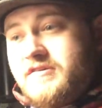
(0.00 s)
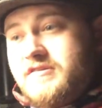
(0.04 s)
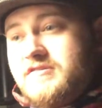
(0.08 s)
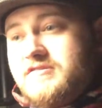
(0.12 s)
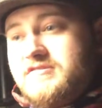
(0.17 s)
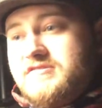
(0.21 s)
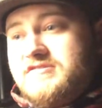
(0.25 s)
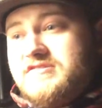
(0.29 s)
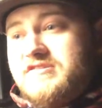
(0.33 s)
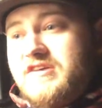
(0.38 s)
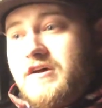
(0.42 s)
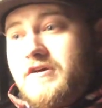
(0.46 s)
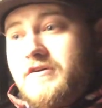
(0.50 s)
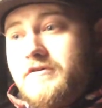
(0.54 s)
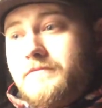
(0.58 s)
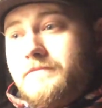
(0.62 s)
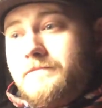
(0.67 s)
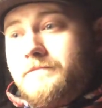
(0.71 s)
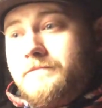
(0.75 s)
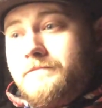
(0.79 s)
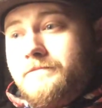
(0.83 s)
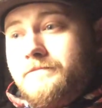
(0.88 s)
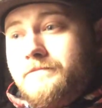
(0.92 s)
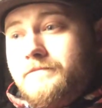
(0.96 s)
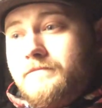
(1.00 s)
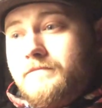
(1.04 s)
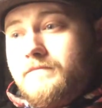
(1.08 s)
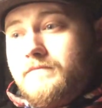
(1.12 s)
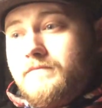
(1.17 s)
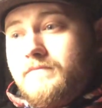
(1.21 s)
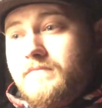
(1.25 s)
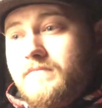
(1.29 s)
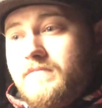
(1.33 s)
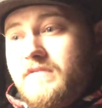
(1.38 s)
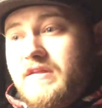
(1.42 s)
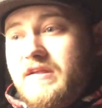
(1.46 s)
So
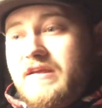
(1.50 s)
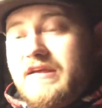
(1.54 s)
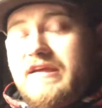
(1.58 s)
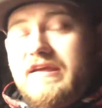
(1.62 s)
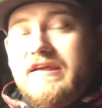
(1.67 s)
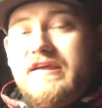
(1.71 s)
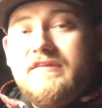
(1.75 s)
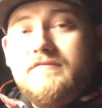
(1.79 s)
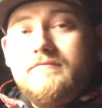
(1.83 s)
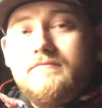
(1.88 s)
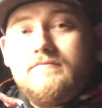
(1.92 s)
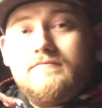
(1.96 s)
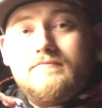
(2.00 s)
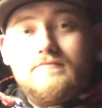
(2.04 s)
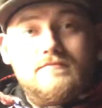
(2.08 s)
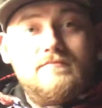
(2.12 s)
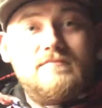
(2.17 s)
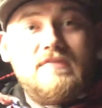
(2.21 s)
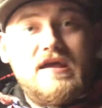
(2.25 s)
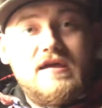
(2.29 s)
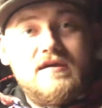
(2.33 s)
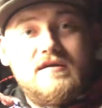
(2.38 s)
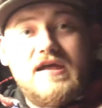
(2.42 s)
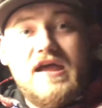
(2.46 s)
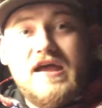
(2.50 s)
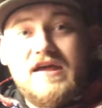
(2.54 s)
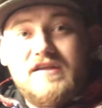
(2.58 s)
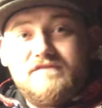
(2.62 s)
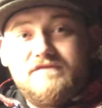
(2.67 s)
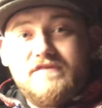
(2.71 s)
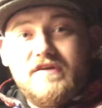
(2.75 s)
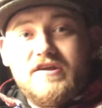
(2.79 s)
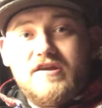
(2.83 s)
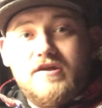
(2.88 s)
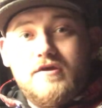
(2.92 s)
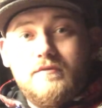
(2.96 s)
he had a
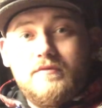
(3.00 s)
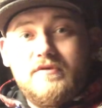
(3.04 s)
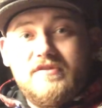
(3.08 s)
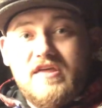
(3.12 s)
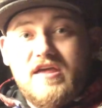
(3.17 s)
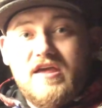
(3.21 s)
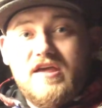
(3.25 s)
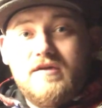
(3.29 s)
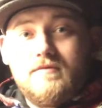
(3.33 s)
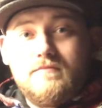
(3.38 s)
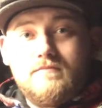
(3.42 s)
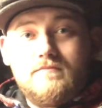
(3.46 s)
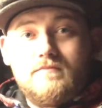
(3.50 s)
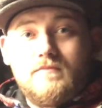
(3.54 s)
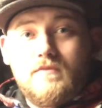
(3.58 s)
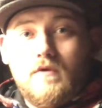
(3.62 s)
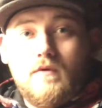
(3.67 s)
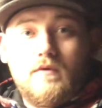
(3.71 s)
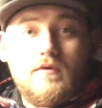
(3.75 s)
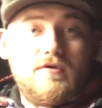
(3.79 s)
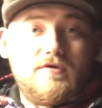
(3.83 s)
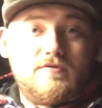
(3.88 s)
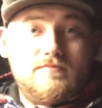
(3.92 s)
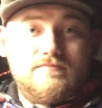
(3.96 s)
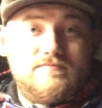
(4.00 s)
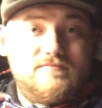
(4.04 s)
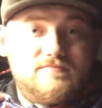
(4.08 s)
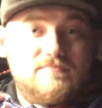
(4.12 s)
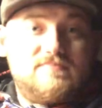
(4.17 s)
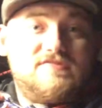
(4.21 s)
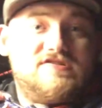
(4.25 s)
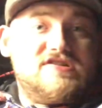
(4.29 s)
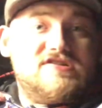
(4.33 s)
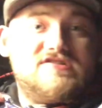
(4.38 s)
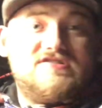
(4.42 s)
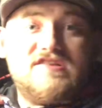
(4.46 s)
video with him, or
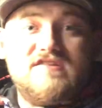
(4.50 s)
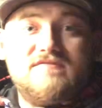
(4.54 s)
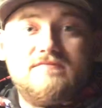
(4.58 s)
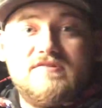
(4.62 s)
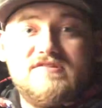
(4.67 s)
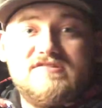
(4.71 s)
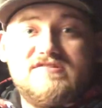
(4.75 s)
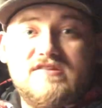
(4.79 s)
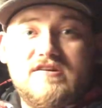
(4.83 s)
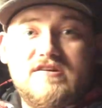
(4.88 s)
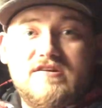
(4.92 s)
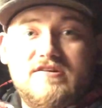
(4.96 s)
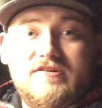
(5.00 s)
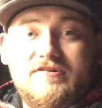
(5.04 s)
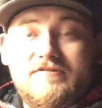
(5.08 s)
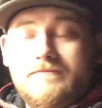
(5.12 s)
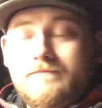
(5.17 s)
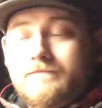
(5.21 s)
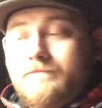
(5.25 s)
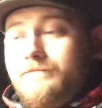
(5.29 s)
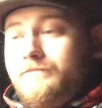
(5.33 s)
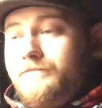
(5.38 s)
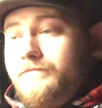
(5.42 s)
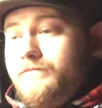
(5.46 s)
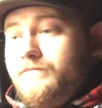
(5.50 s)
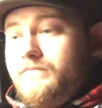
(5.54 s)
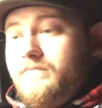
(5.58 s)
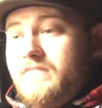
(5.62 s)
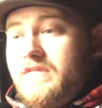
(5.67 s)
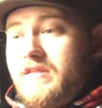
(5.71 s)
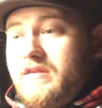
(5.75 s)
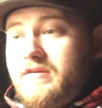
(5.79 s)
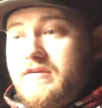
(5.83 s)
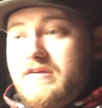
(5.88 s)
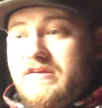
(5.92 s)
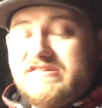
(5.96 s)
just of my son,
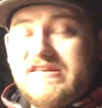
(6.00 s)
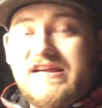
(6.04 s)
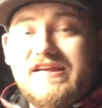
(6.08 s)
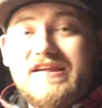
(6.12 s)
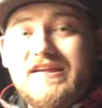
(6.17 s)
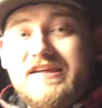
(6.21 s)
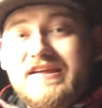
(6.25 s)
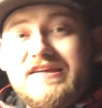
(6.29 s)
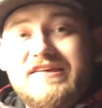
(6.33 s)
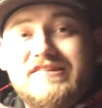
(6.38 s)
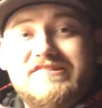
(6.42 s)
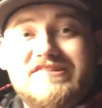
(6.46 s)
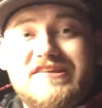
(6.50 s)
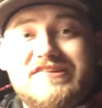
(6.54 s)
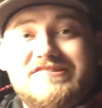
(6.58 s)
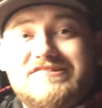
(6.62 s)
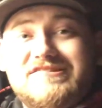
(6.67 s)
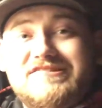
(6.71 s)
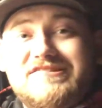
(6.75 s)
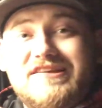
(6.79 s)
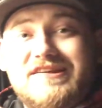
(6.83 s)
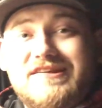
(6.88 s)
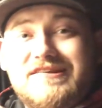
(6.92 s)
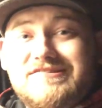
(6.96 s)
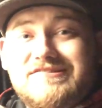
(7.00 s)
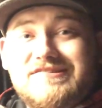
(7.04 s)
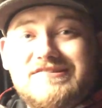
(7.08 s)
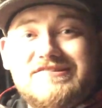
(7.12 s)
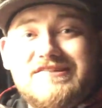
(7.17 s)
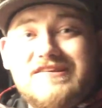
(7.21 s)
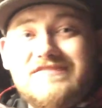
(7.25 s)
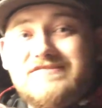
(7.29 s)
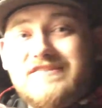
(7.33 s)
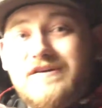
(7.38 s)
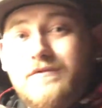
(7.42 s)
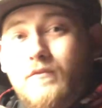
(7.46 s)
because I didn't get a chance to see it since I
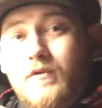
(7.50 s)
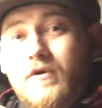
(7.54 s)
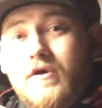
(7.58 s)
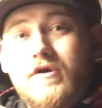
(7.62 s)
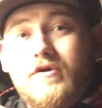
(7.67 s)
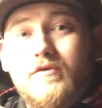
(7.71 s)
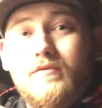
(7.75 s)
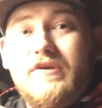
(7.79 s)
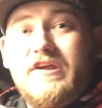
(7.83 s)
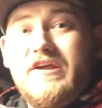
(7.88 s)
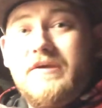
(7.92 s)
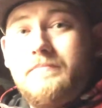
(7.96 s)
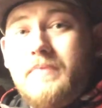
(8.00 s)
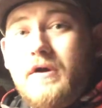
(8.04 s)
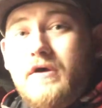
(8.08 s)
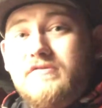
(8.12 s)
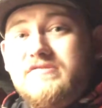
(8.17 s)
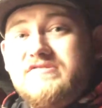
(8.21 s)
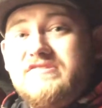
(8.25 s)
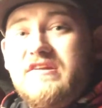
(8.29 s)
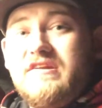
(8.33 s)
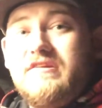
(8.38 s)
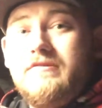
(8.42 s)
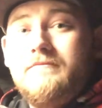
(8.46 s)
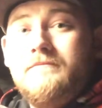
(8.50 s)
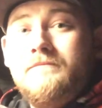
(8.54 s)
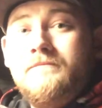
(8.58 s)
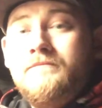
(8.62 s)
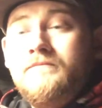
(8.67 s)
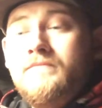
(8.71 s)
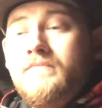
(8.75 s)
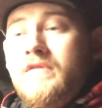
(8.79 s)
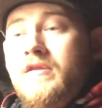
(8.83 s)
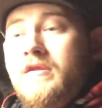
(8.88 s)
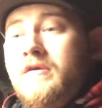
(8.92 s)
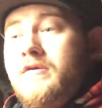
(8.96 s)
was at work when he posted.
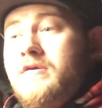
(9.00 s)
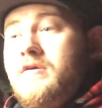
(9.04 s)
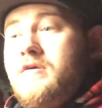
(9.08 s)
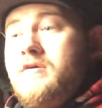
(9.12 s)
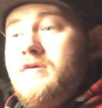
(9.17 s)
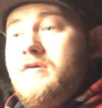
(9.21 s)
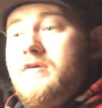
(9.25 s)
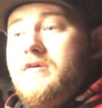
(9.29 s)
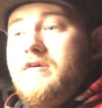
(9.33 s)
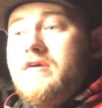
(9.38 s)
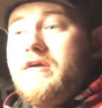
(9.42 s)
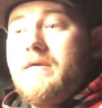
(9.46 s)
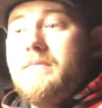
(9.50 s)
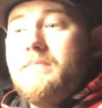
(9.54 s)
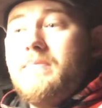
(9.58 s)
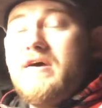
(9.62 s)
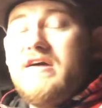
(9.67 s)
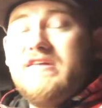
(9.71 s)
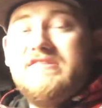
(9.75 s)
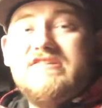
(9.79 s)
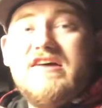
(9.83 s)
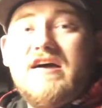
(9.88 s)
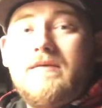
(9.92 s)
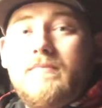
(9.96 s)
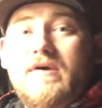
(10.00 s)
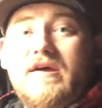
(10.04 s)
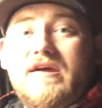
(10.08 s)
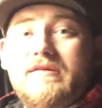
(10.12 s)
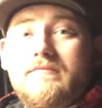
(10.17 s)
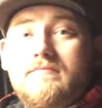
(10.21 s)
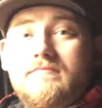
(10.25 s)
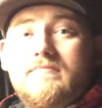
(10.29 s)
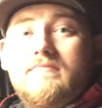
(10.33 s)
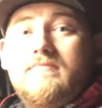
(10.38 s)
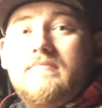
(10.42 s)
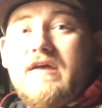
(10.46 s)
And by the time I
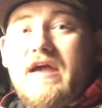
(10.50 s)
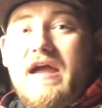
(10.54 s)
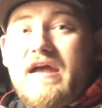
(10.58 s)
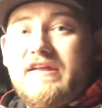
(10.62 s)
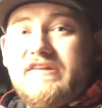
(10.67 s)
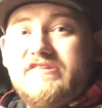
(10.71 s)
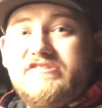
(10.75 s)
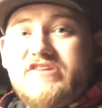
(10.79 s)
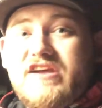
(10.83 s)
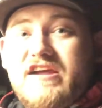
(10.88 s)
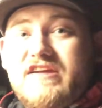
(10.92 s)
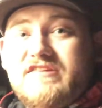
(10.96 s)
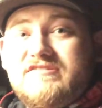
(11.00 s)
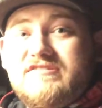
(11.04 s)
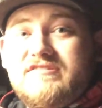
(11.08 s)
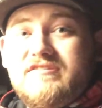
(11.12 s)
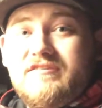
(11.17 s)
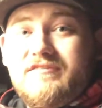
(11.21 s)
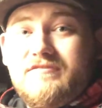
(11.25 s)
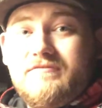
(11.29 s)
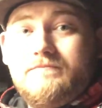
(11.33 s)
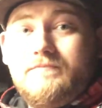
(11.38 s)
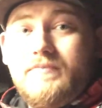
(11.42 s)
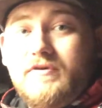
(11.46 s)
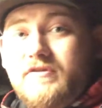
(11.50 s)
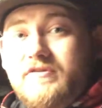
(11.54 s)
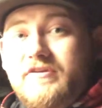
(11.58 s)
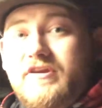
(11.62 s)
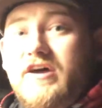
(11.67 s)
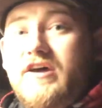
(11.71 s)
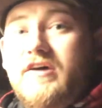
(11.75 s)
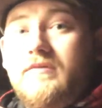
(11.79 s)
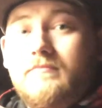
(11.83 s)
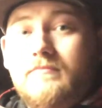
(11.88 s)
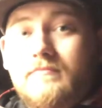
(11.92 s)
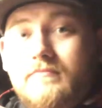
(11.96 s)
had a chance to pull it
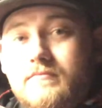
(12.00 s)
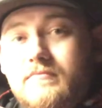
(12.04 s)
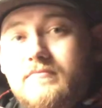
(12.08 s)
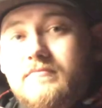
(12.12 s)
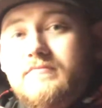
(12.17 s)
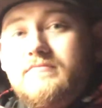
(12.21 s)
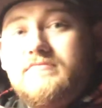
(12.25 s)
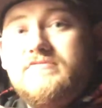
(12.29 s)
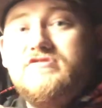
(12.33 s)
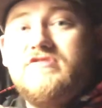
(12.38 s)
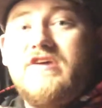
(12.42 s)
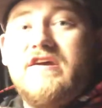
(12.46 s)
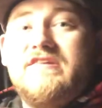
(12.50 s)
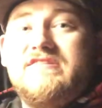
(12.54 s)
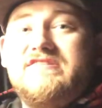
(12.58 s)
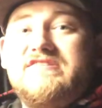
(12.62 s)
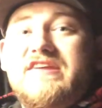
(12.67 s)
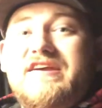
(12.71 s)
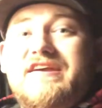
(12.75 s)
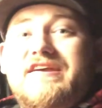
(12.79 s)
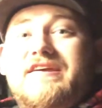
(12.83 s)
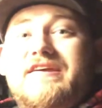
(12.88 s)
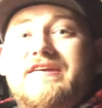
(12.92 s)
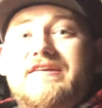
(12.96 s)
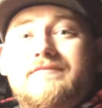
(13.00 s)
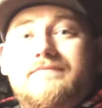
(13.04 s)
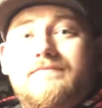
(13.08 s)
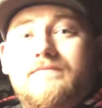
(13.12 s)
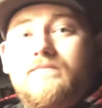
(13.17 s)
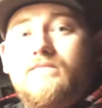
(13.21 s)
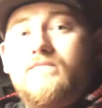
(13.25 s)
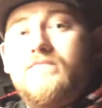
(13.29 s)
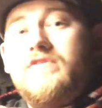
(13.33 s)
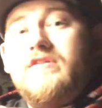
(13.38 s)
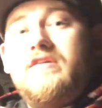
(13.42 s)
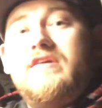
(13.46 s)
up, try and see it,
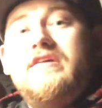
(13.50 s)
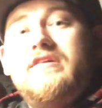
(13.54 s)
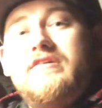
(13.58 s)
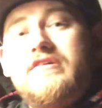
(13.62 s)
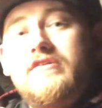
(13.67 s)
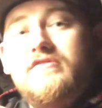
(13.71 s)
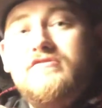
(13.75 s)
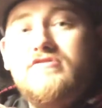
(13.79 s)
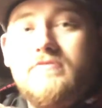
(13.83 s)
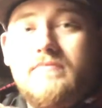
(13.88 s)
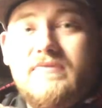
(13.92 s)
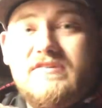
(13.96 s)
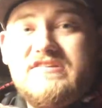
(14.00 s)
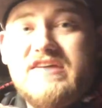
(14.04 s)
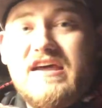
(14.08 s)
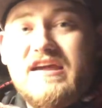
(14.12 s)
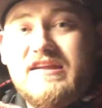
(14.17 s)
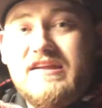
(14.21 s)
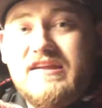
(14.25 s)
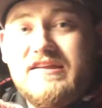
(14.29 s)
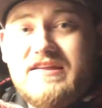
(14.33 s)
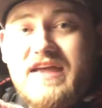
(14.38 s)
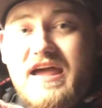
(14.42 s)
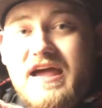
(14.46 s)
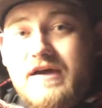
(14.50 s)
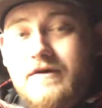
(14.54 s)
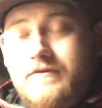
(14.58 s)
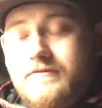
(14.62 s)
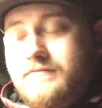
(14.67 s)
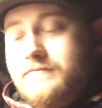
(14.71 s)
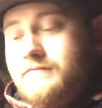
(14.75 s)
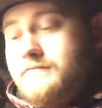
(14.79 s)
YouTube had taken it down.